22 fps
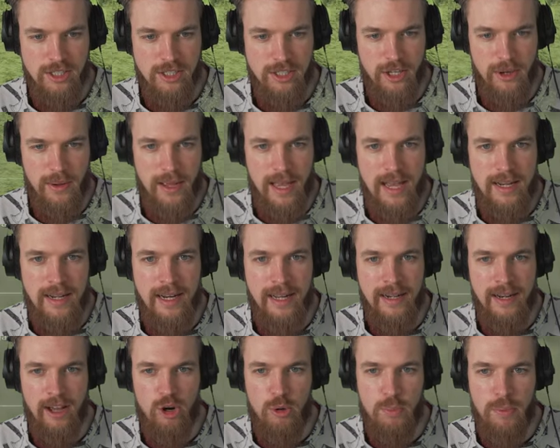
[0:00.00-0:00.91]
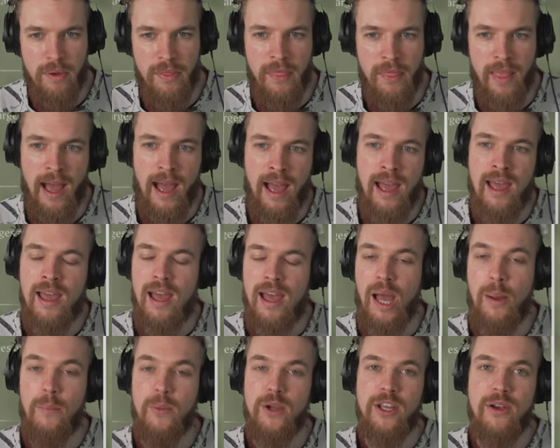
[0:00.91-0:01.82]
Go ahead and open that
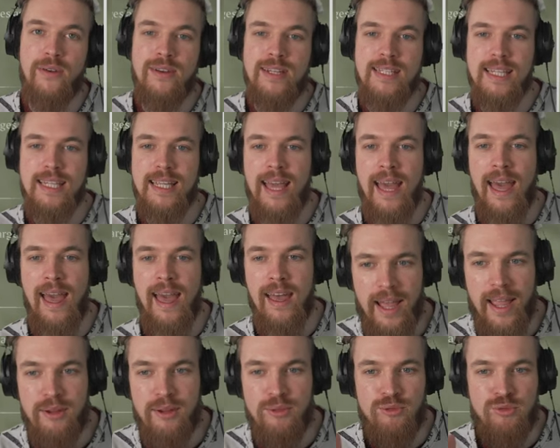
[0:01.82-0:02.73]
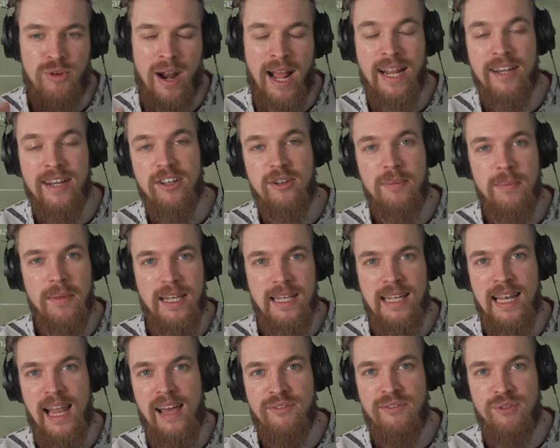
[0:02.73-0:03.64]
and we're going to get a random
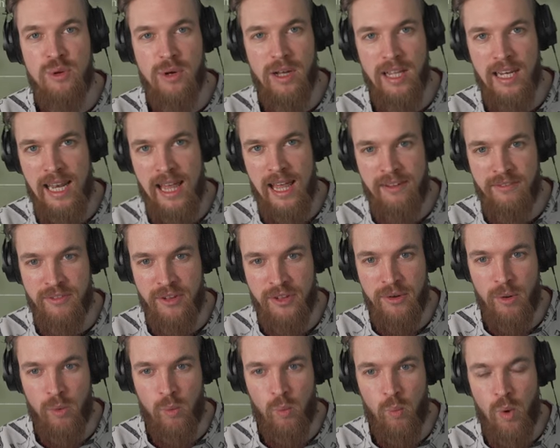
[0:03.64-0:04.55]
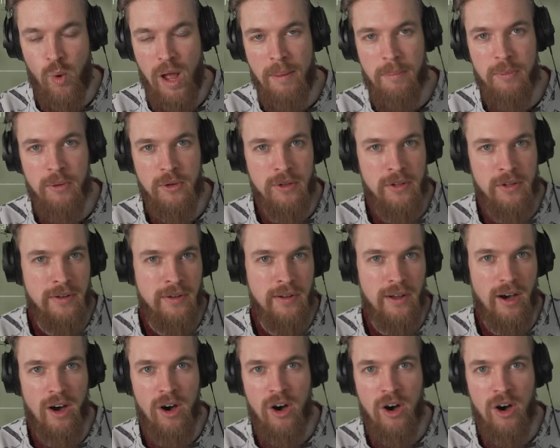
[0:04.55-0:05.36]
level 11 weapon,